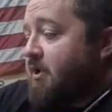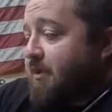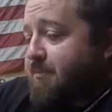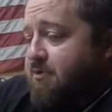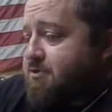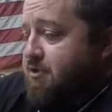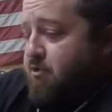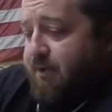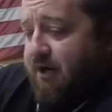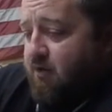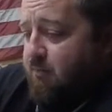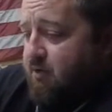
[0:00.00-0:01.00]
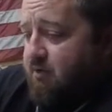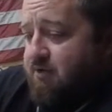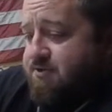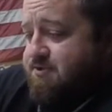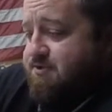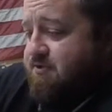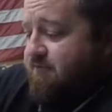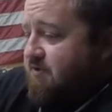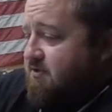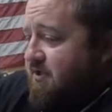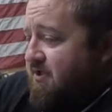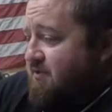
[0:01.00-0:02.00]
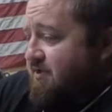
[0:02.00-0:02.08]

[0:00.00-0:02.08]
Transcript: And most of your power bars and stuff like that,